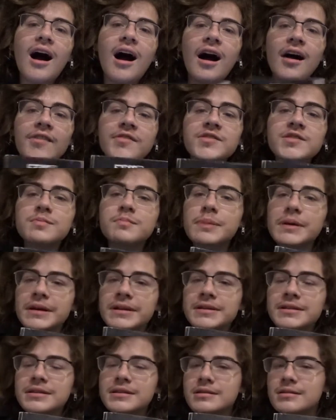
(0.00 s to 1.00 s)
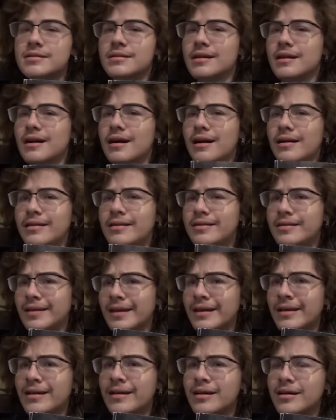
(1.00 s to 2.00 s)
I've spent, I
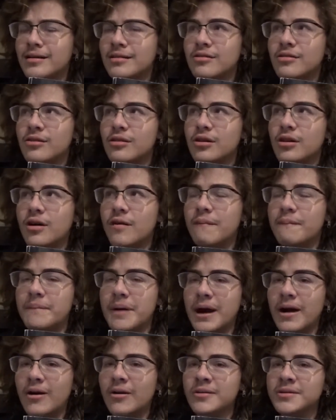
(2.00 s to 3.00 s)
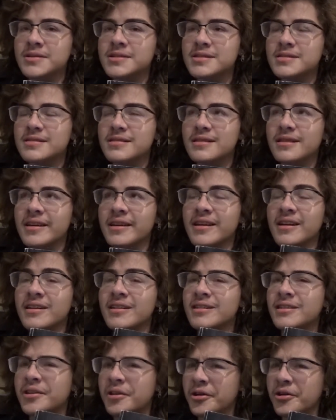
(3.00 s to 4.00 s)
think, about like a
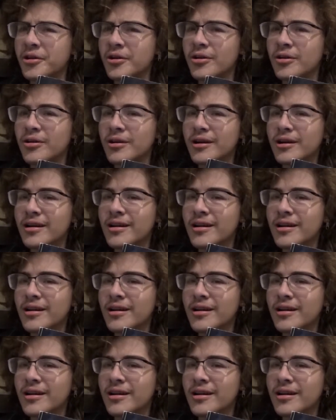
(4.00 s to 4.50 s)
year